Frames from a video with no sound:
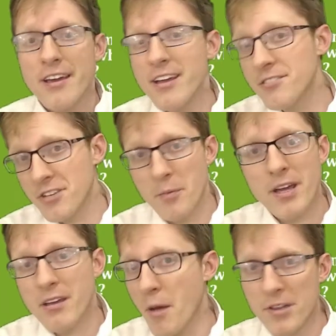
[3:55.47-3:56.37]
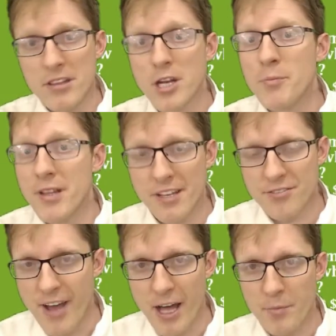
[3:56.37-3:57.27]
it's going to become a little bit
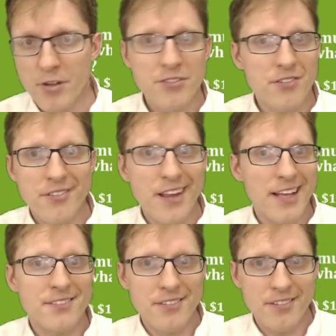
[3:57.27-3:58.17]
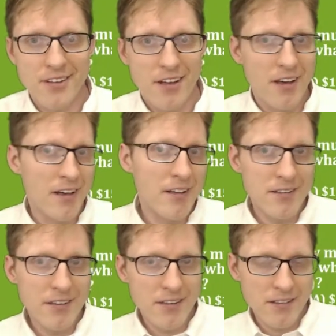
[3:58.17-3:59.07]
less valuable because there's less of
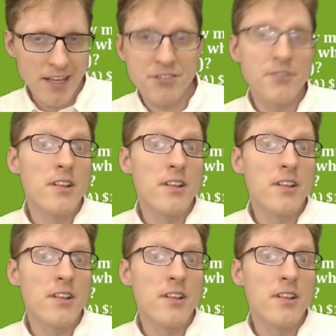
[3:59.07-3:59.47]
a